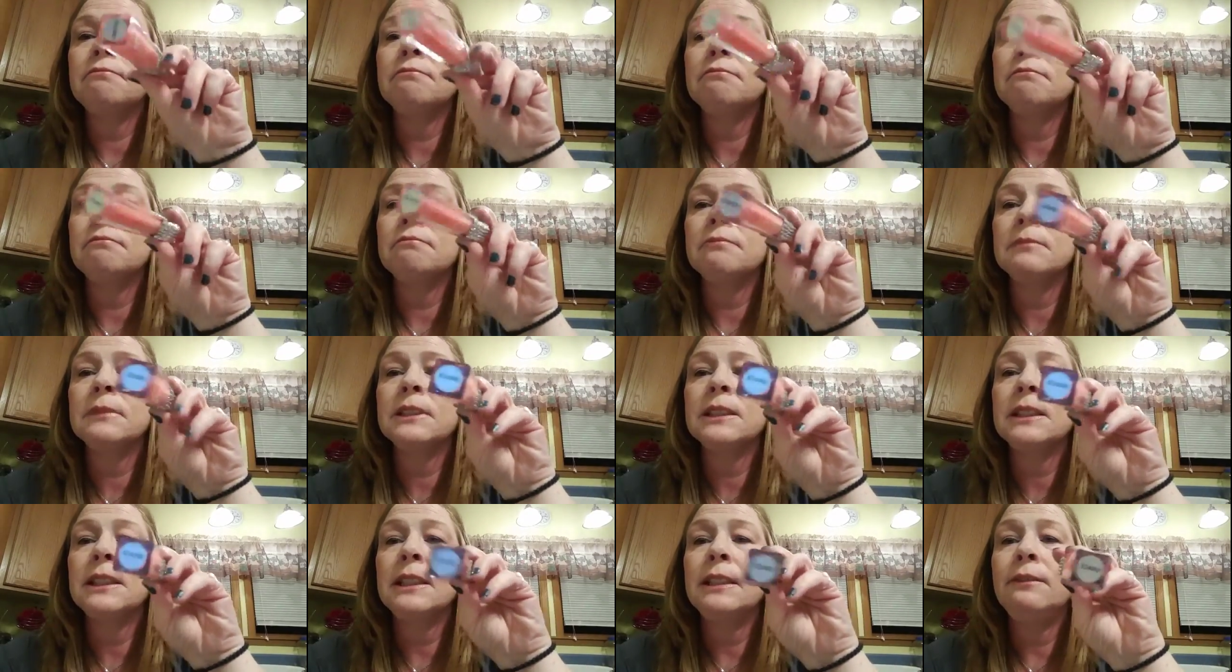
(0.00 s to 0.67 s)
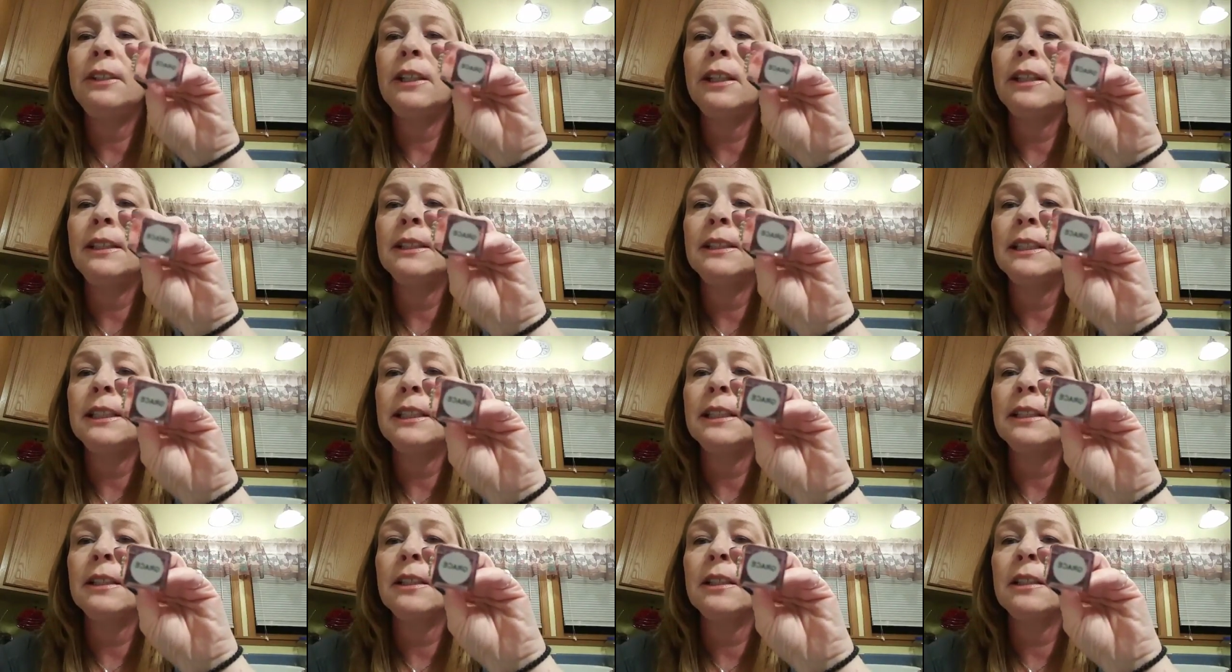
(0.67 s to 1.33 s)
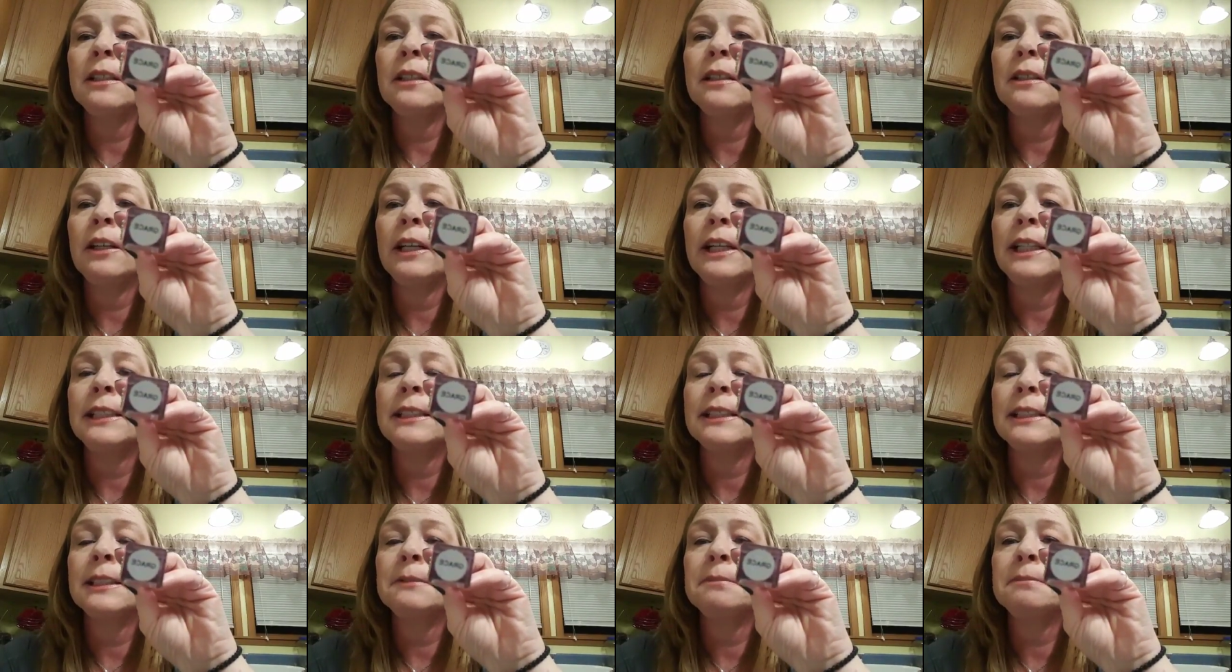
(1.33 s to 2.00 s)
Let's see if you can see it.
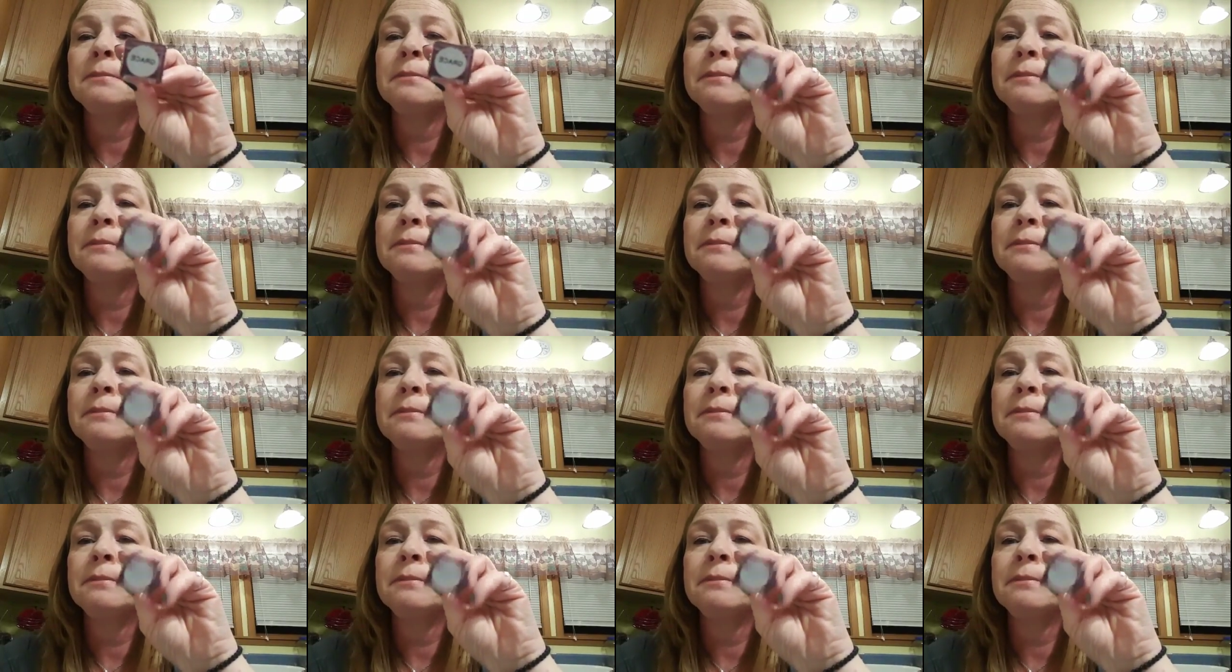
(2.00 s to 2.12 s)
Grace.